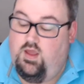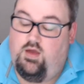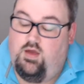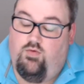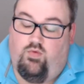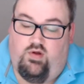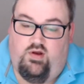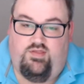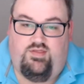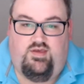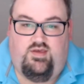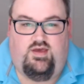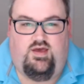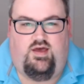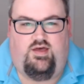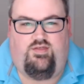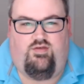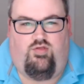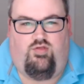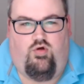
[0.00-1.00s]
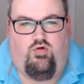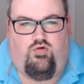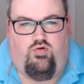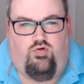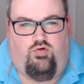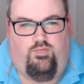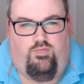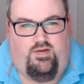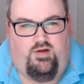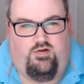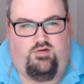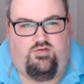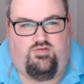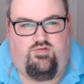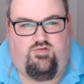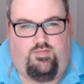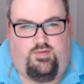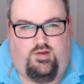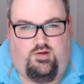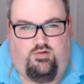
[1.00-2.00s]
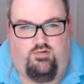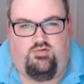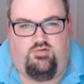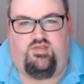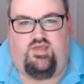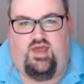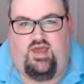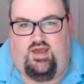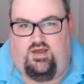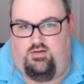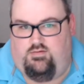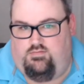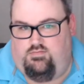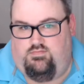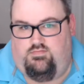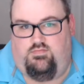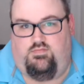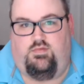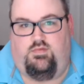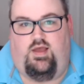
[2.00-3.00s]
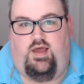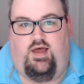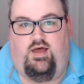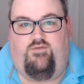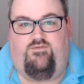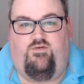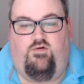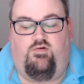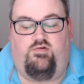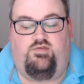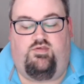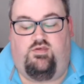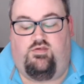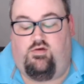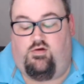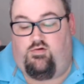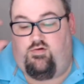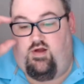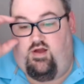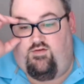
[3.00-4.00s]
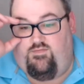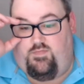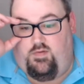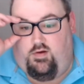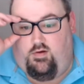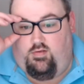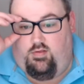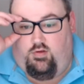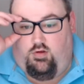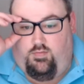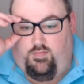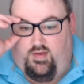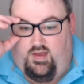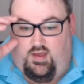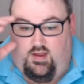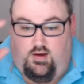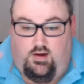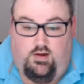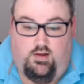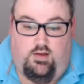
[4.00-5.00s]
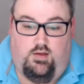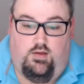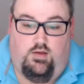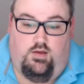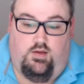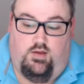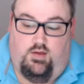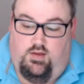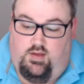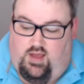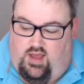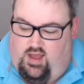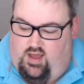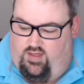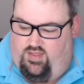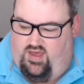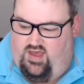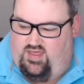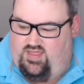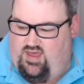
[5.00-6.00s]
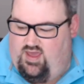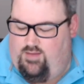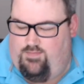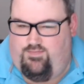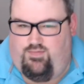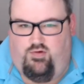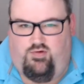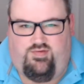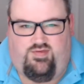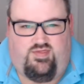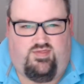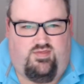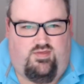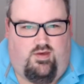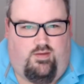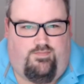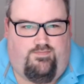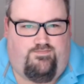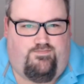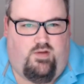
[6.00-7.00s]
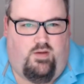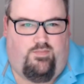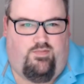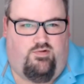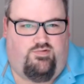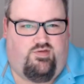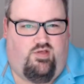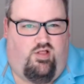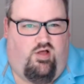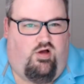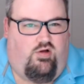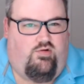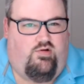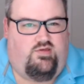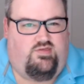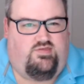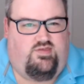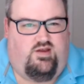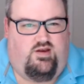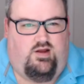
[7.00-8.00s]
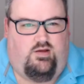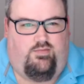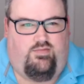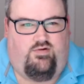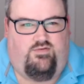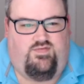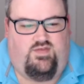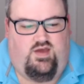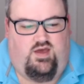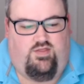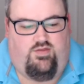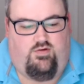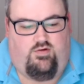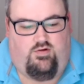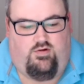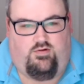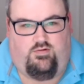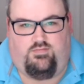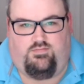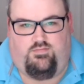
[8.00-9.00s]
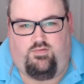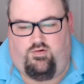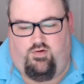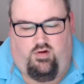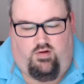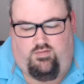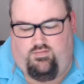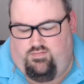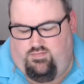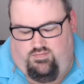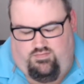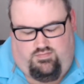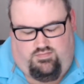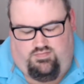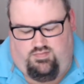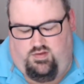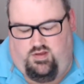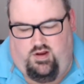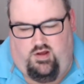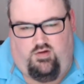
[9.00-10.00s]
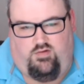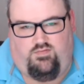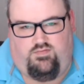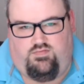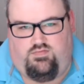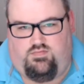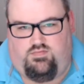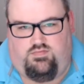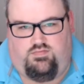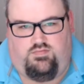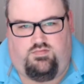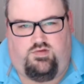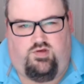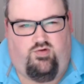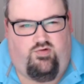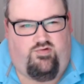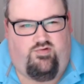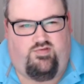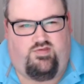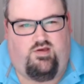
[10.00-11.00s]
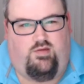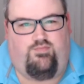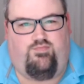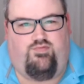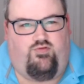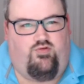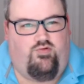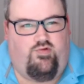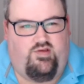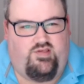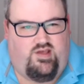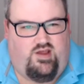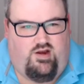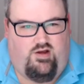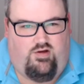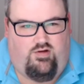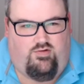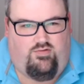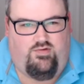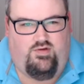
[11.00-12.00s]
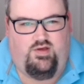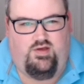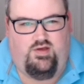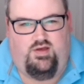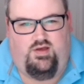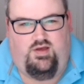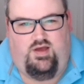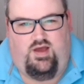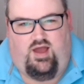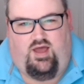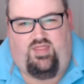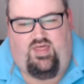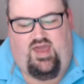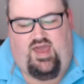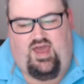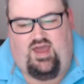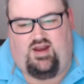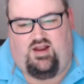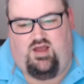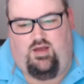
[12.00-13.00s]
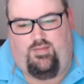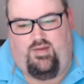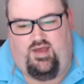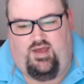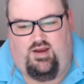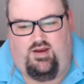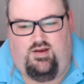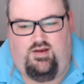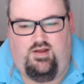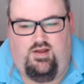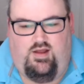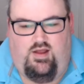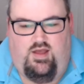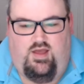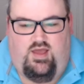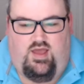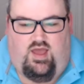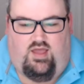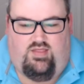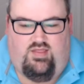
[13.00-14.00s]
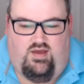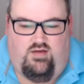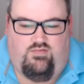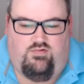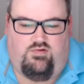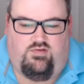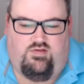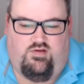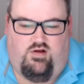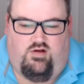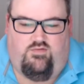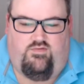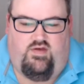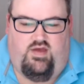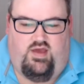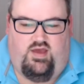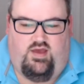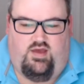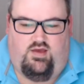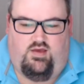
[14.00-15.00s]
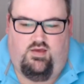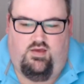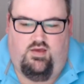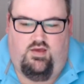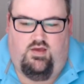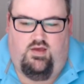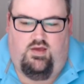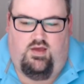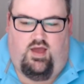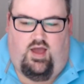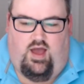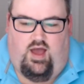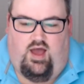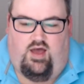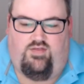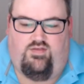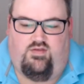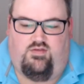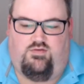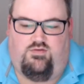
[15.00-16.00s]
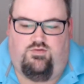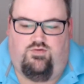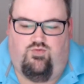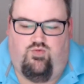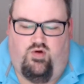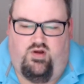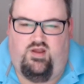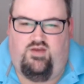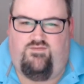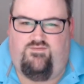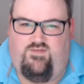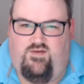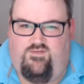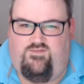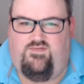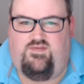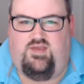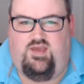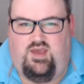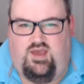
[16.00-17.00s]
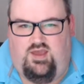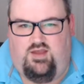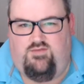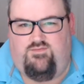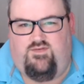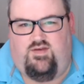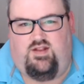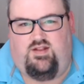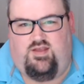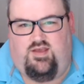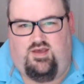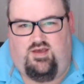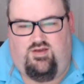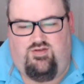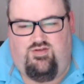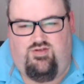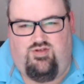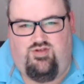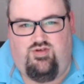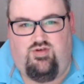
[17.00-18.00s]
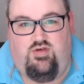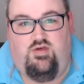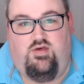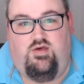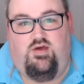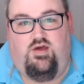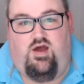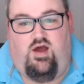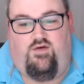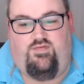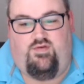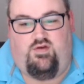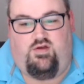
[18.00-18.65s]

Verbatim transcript: one of the uh, the local beer distributors that uh, focuses on craft beer a little bit, uh, they they have booth a, a, booth along with a number of the other or you know, two hundred some breweries I know uh, they had come in, and they were serving uh, the 2015 vintage of the